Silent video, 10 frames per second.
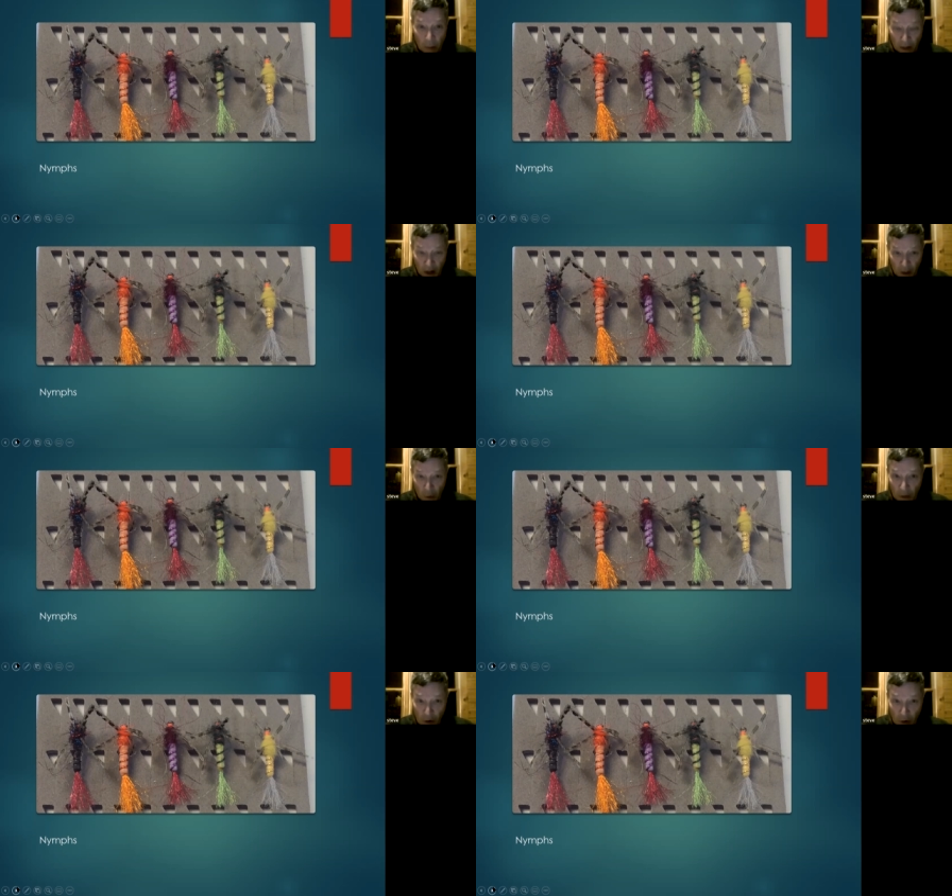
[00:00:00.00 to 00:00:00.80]
because
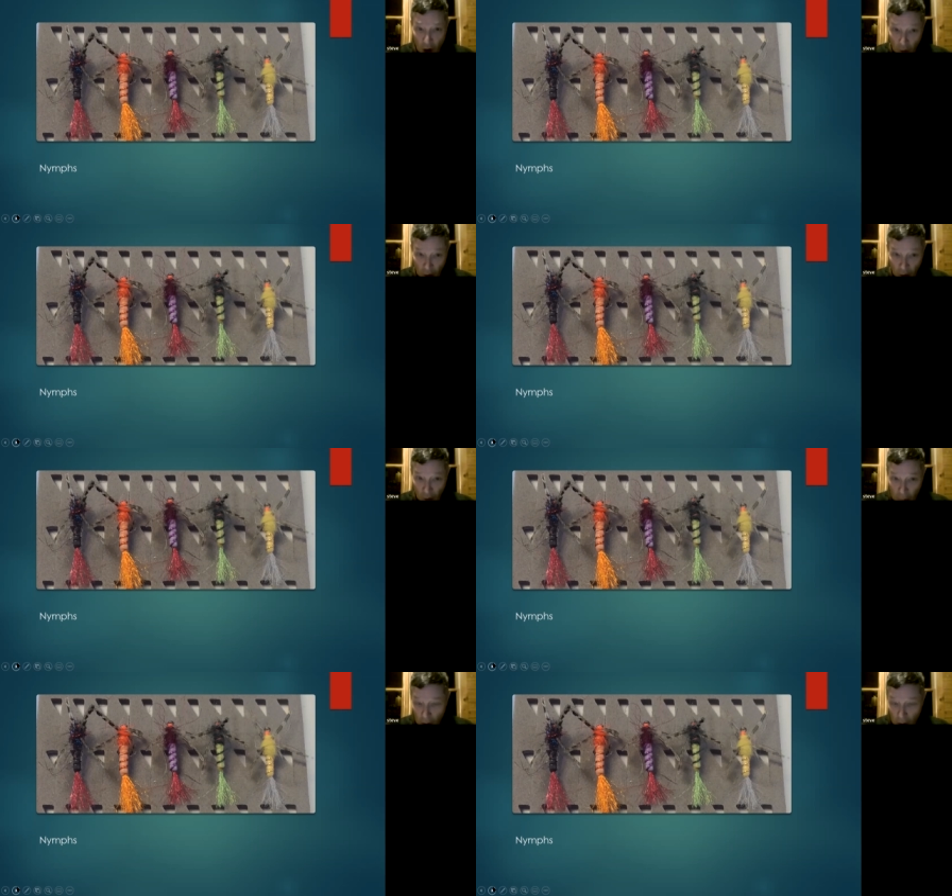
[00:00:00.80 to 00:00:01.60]
when the trout go
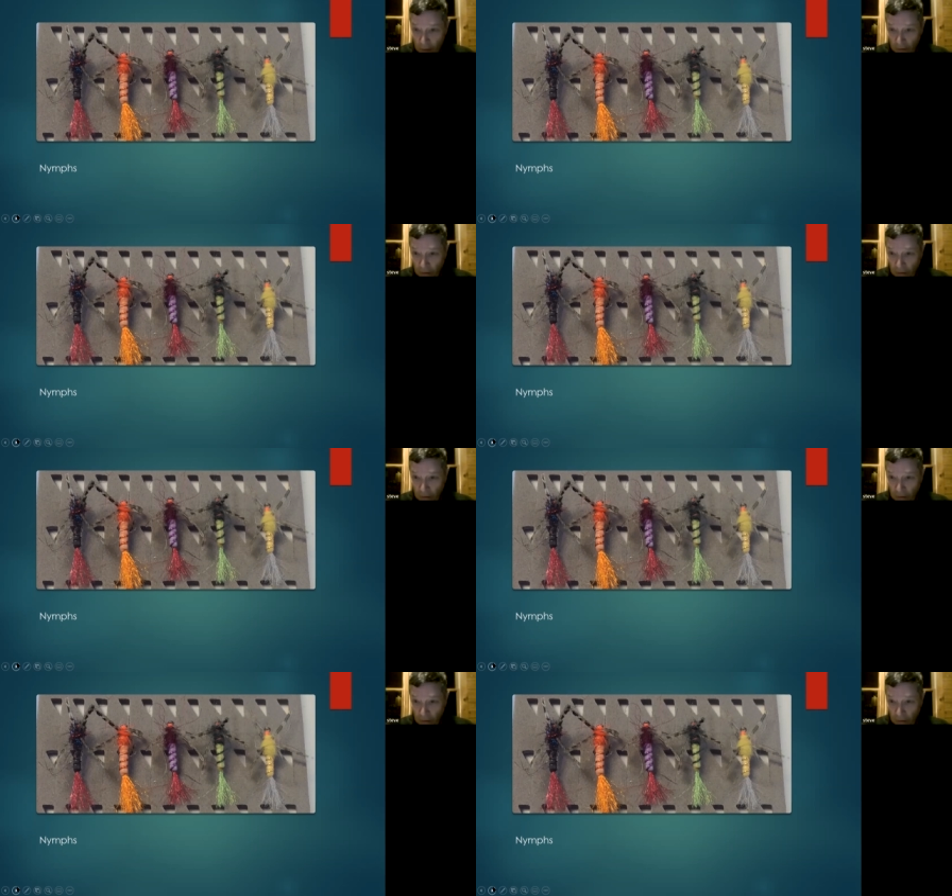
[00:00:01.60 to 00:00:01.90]
to mouth the